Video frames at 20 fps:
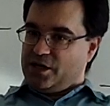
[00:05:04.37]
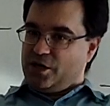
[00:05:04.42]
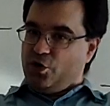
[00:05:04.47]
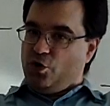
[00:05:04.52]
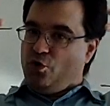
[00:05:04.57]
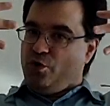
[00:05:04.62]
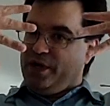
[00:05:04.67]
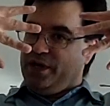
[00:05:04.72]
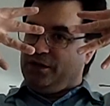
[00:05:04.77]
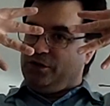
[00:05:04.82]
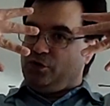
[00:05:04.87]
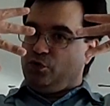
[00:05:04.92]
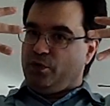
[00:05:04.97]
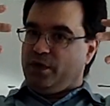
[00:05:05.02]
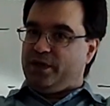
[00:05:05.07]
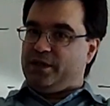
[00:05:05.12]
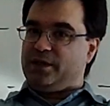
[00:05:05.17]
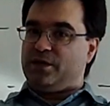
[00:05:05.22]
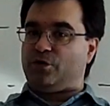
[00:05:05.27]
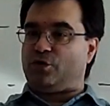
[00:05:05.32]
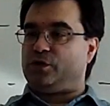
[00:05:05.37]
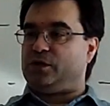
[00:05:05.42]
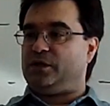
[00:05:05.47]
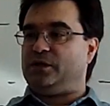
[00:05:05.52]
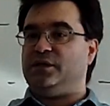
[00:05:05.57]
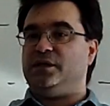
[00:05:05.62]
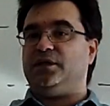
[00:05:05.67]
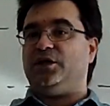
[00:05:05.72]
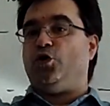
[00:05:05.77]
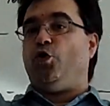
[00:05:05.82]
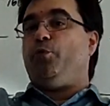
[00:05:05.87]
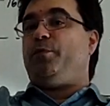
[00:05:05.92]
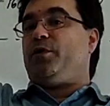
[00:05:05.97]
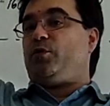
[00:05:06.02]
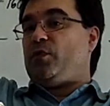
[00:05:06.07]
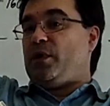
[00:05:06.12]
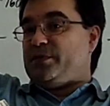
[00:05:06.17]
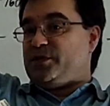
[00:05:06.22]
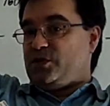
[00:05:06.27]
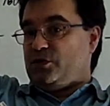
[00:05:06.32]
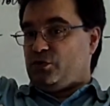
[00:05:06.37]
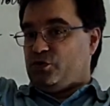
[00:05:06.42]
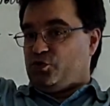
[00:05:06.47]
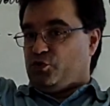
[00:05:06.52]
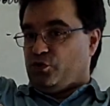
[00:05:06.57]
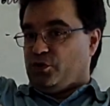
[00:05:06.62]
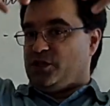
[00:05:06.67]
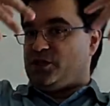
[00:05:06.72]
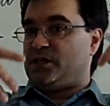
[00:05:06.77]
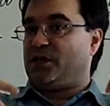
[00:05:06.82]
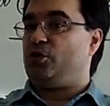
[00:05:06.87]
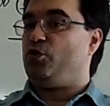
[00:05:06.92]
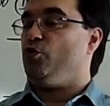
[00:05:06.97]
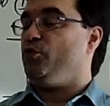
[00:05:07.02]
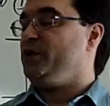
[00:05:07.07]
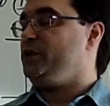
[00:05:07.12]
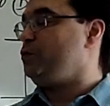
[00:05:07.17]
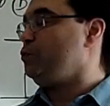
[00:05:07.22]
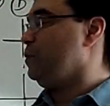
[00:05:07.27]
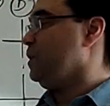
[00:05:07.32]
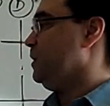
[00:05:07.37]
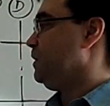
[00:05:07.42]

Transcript: that go into it or than the open web steel joists that go into